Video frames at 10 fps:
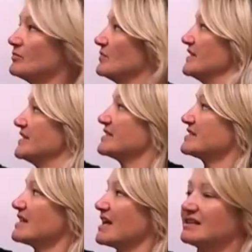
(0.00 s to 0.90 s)
This is
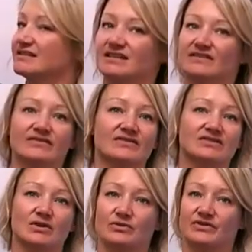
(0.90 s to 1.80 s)
negative,
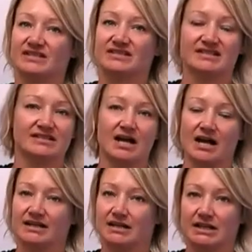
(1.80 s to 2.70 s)
so this does
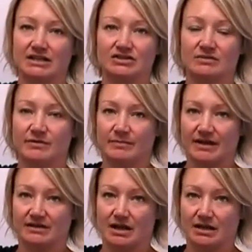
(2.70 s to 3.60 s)
not need to be
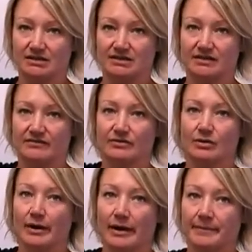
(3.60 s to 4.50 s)
negative,
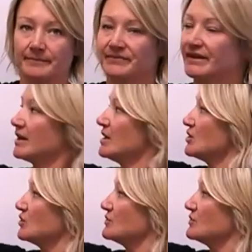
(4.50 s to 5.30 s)
okay? You